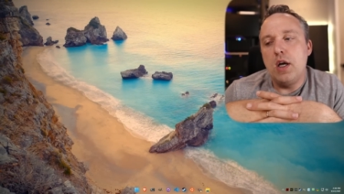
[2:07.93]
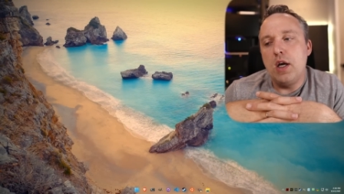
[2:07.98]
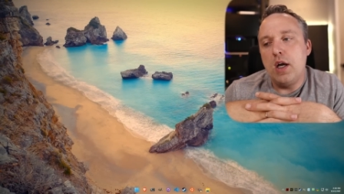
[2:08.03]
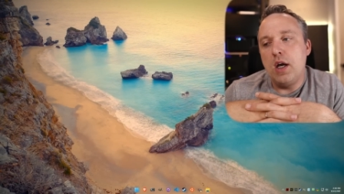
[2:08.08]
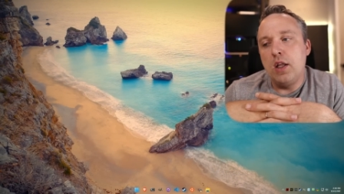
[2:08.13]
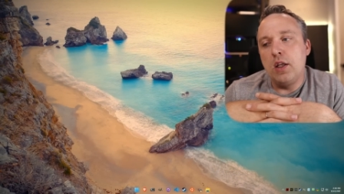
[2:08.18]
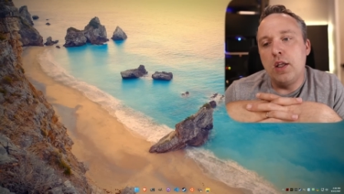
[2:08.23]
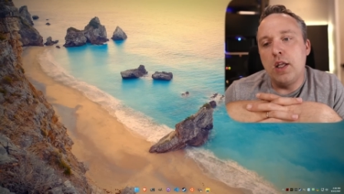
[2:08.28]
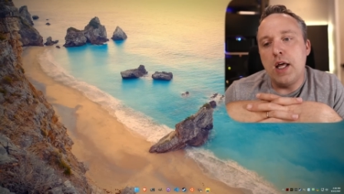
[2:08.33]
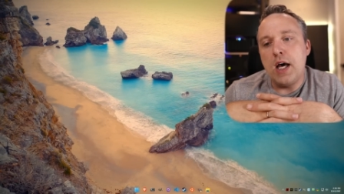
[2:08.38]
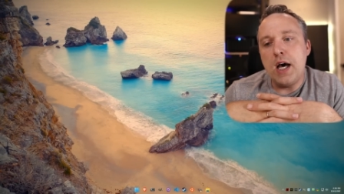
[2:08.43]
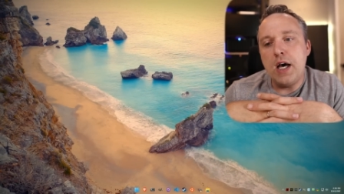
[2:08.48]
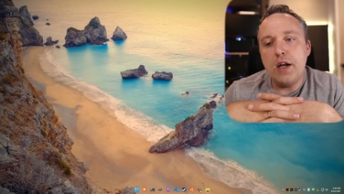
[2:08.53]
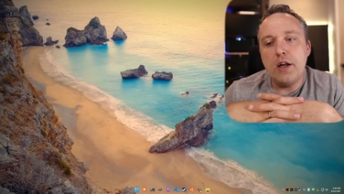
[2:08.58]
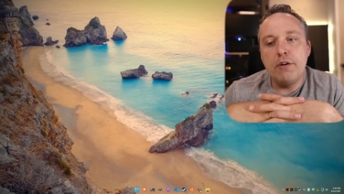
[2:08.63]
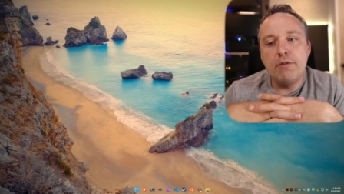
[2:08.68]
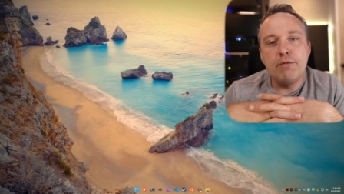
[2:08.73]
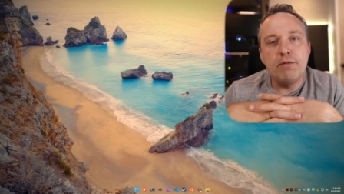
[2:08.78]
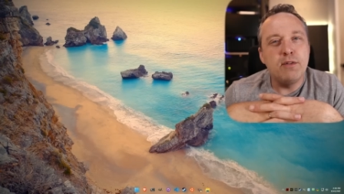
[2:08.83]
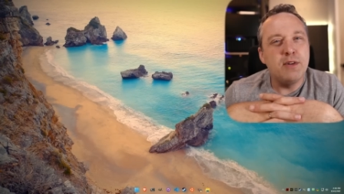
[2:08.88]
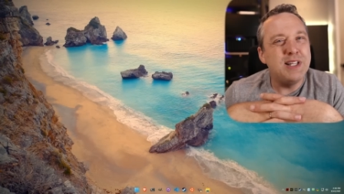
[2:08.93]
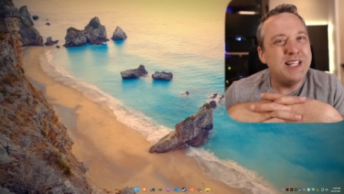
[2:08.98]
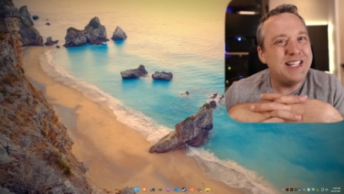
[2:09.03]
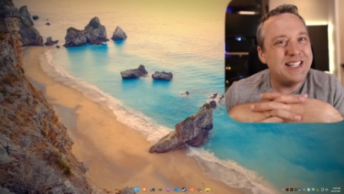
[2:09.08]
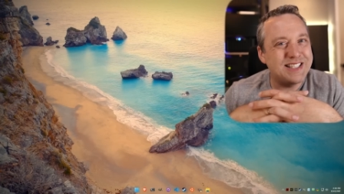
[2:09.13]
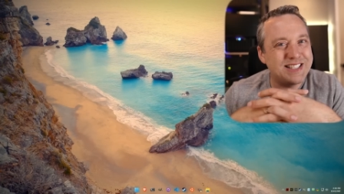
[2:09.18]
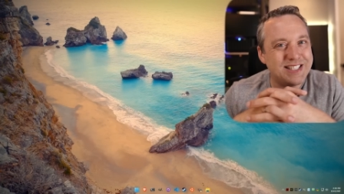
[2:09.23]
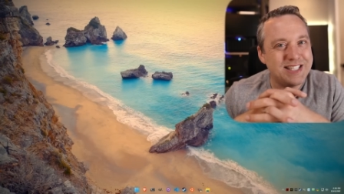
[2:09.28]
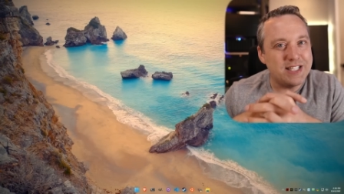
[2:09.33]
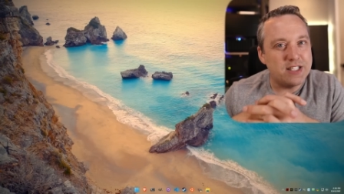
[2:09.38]
a lot of
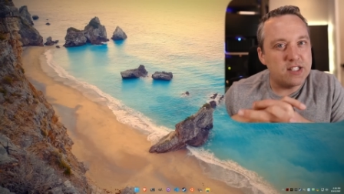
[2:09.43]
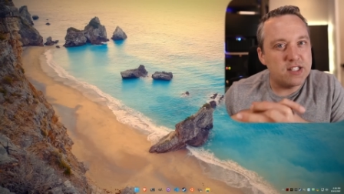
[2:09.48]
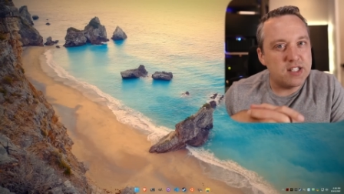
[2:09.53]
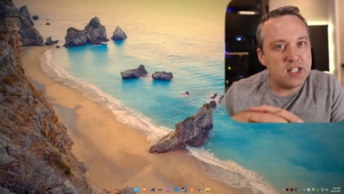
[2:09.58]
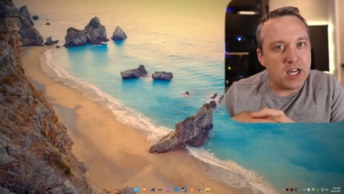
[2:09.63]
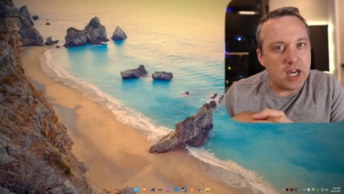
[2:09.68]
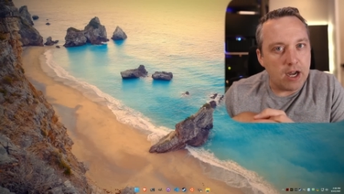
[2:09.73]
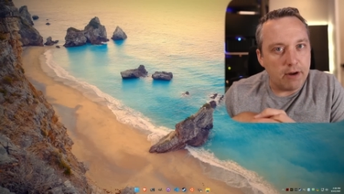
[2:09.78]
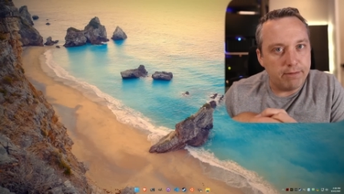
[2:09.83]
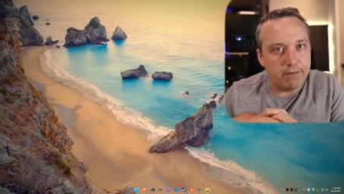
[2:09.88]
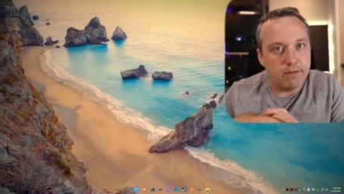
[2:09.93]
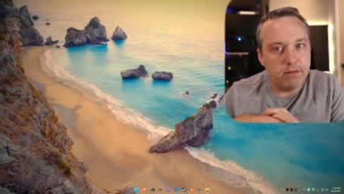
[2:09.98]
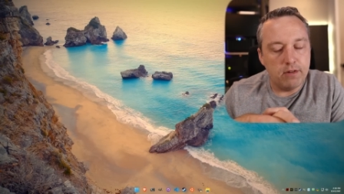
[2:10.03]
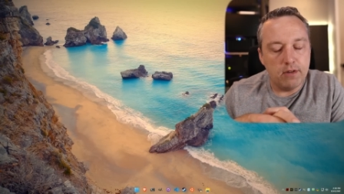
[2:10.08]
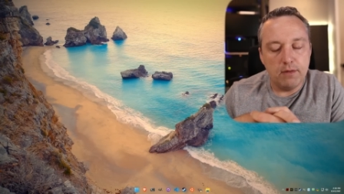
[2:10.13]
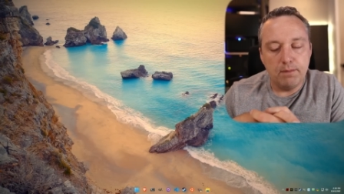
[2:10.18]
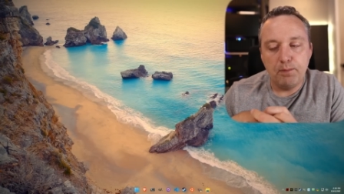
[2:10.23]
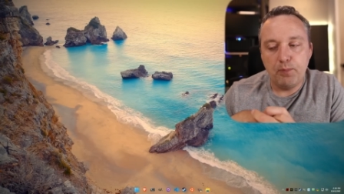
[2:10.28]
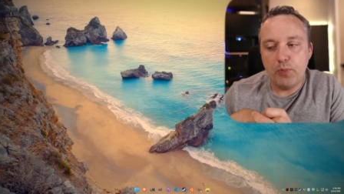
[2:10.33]
Linuxy stuff.